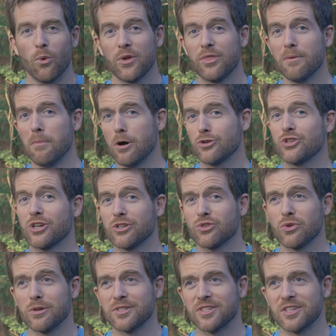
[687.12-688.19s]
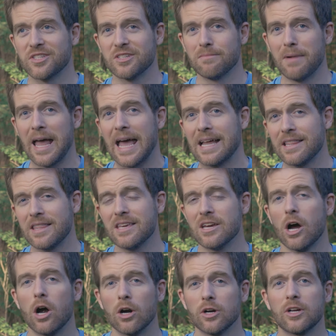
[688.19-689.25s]
With the motion control system and
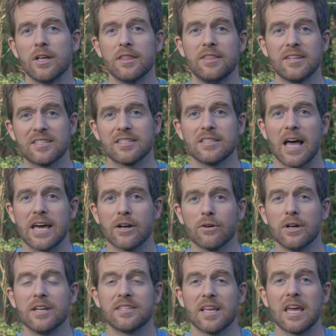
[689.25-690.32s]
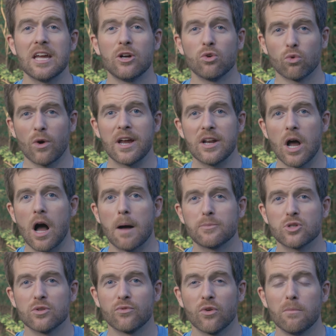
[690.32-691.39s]
the arc, this slider is a great
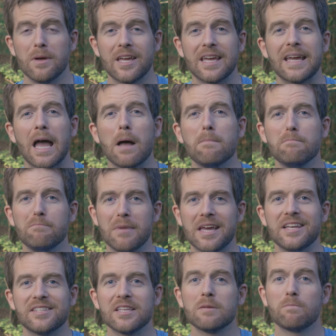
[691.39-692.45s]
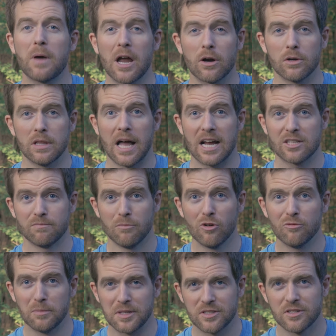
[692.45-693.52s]
option for making amazing parallax
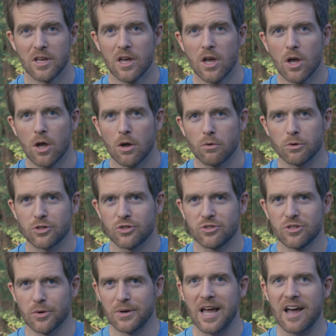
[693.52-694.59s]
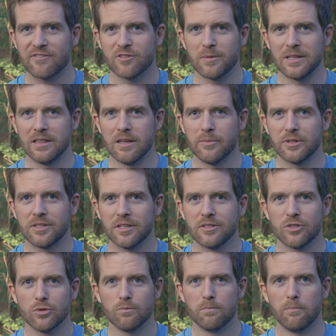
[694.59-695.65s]
movements, which don't have to be
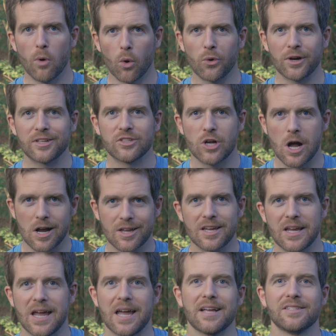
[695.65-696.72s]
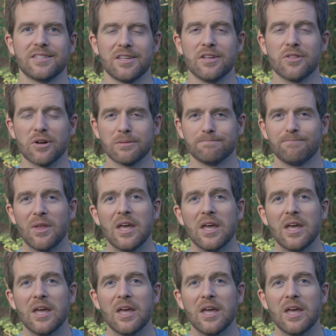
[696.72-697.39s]
limited to boring talking heads either.